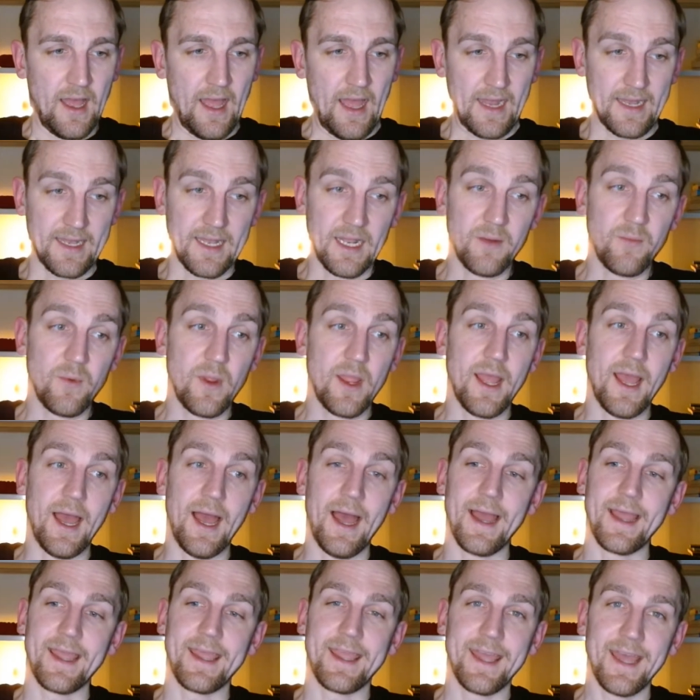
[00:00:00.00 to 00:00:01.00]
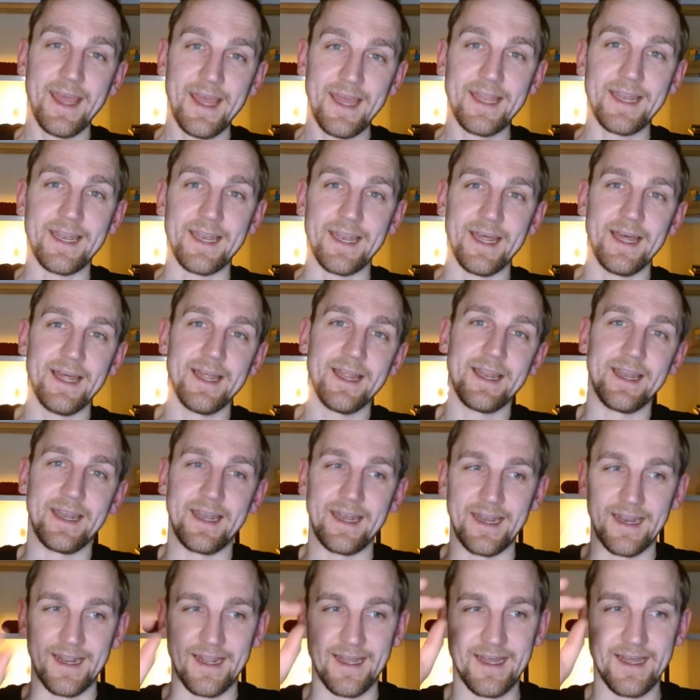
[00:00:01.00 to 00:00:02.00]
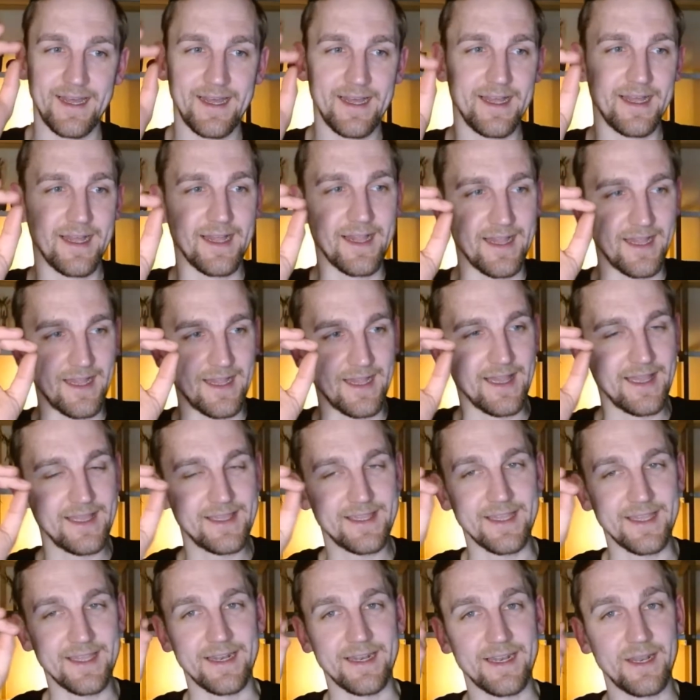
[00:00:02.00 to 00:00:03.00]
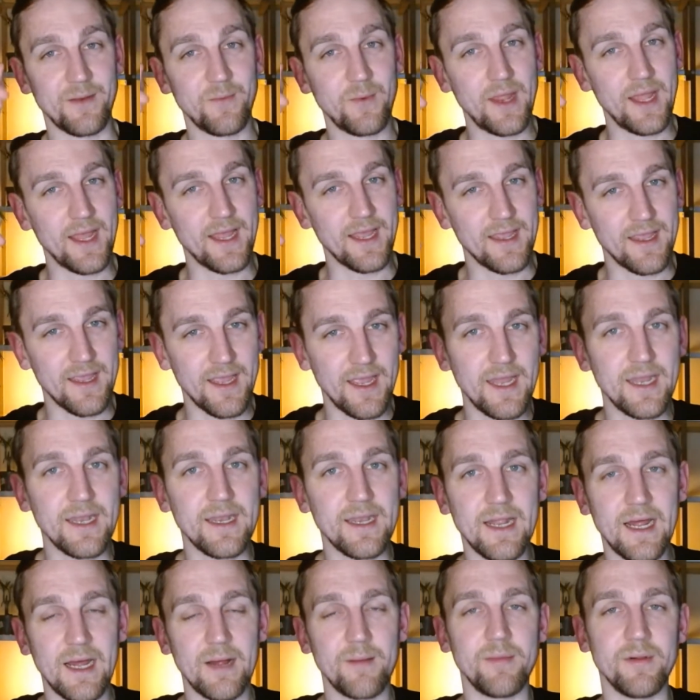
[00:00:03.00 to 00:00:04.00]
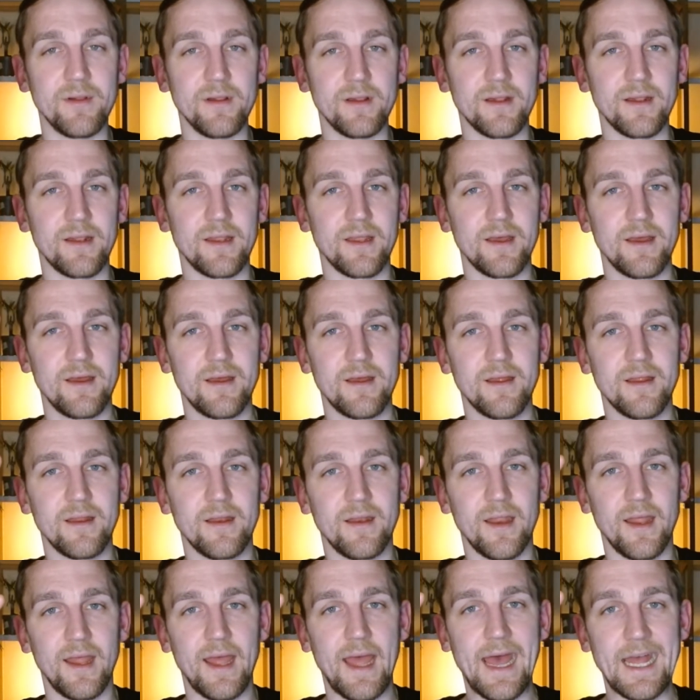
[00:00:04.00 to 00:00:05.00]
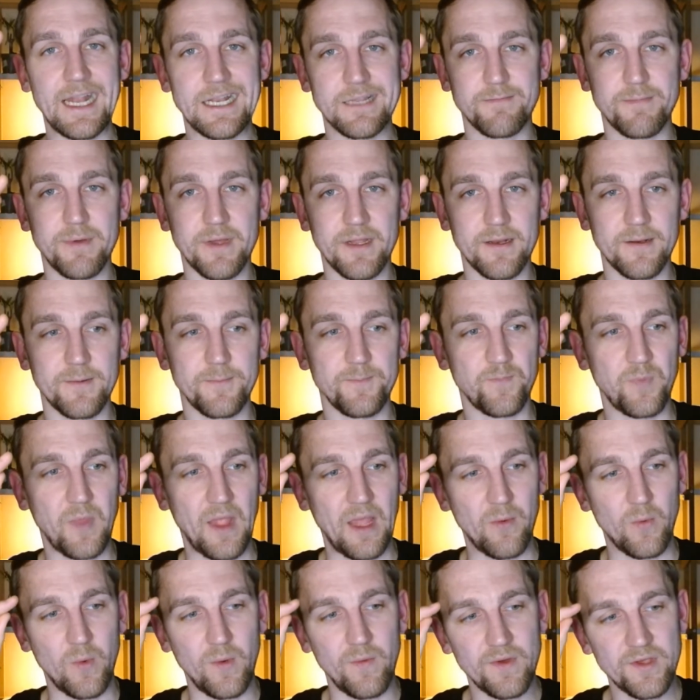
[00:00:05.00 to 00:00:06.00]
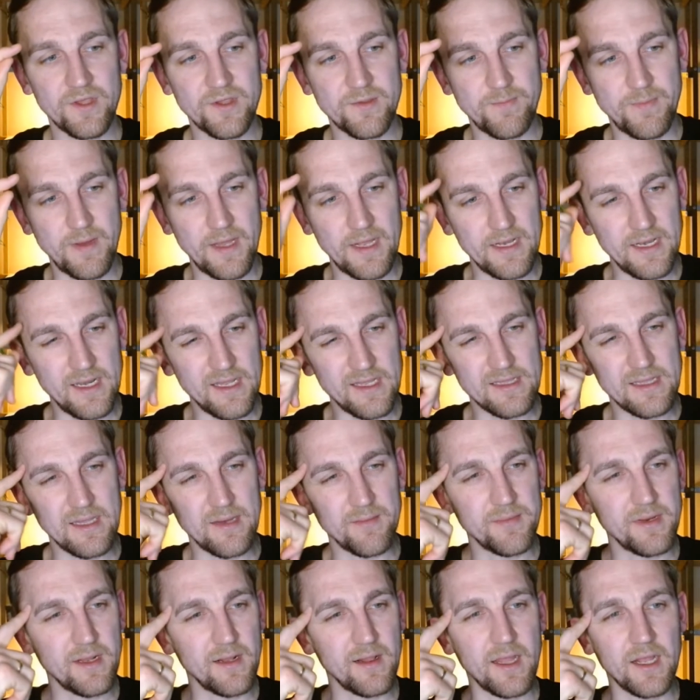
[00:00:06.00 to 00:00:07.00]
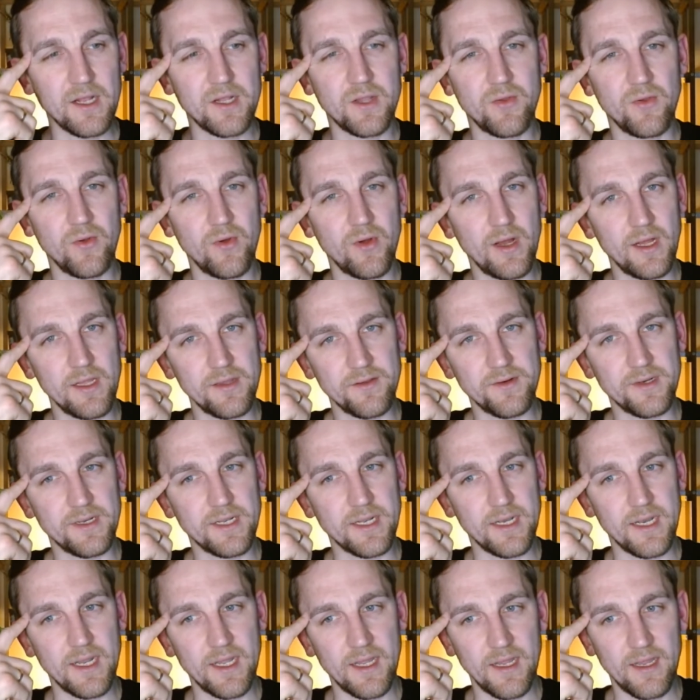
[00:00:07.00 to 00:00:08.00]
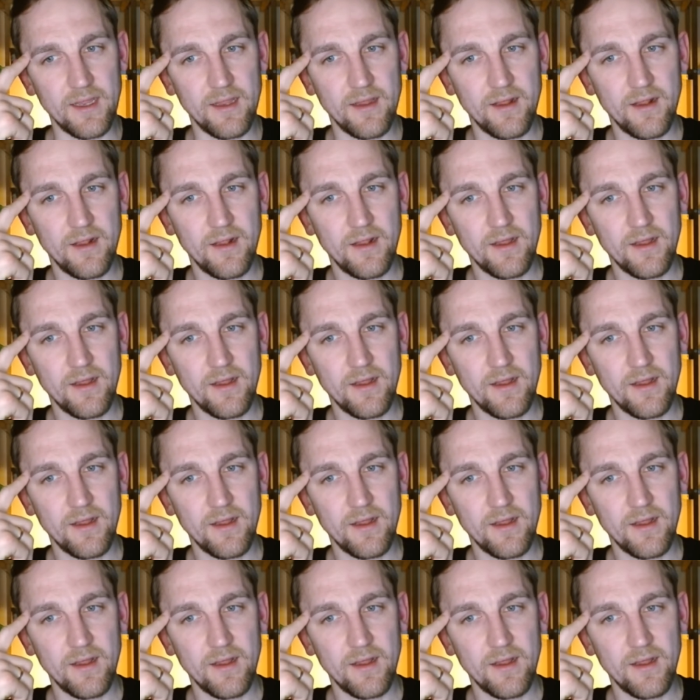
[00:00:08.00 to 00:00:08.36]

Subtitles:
And then we again, then we again doubled the ad spend. We were spending something like 200 a day.